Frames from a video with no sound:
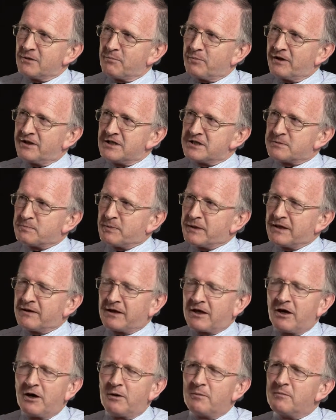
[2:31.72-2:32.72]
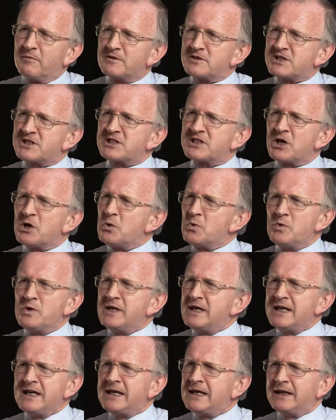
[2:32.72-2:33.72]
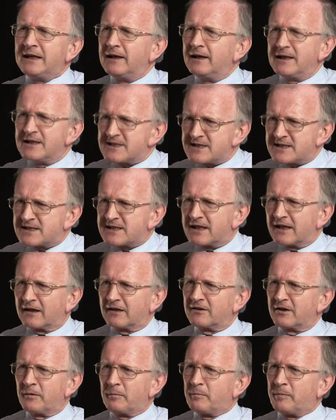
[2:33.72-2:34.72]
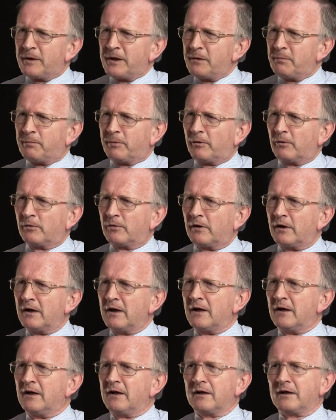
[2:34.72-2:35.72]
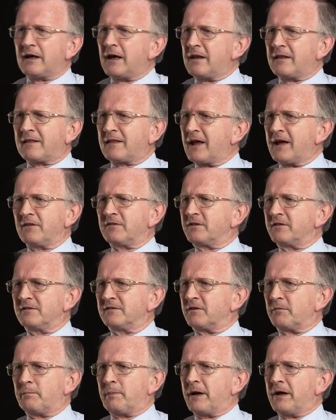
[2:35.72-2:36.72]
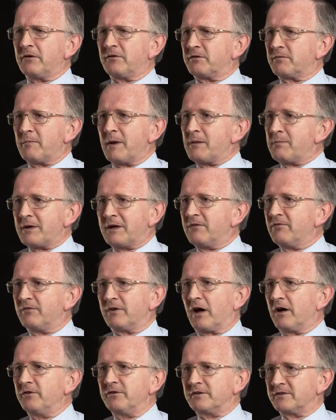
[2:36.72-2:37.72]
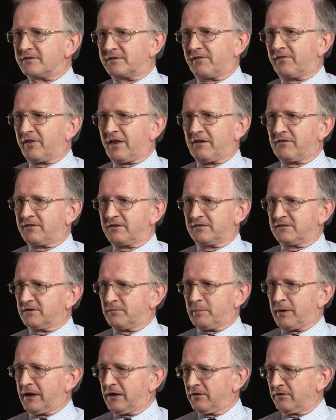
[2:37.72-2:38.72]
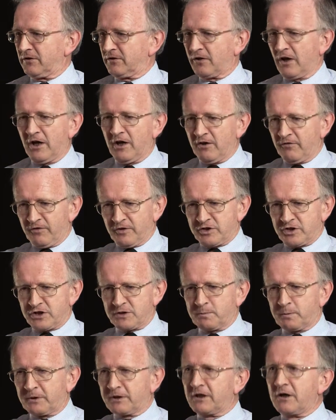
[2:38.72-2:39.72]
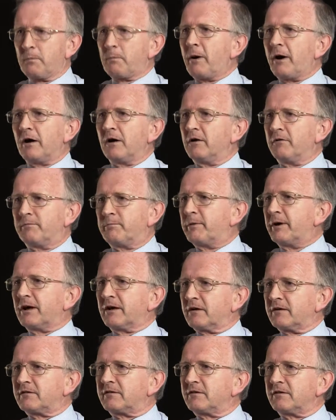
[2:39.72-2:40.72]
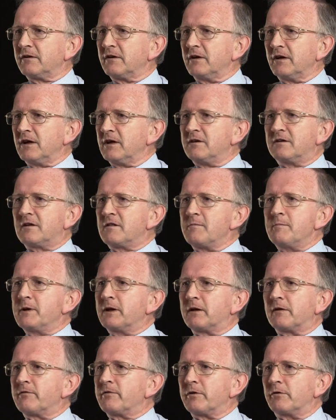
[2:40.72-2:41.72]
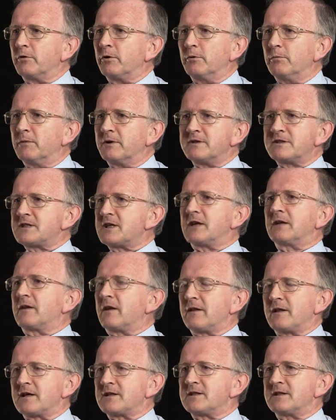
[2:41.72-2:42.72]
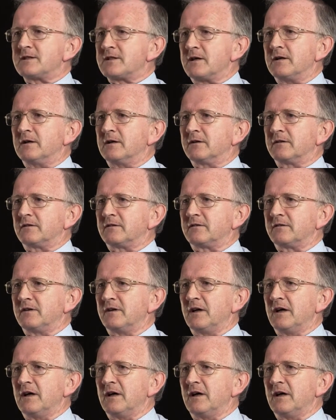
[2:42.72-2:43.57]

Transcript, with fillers: But it's become so nihilistic that people get thousands of pounds, maybe even hundreds of thousands of pounds, for just putting a pile of bricks into the middle of the room and saying that that is art.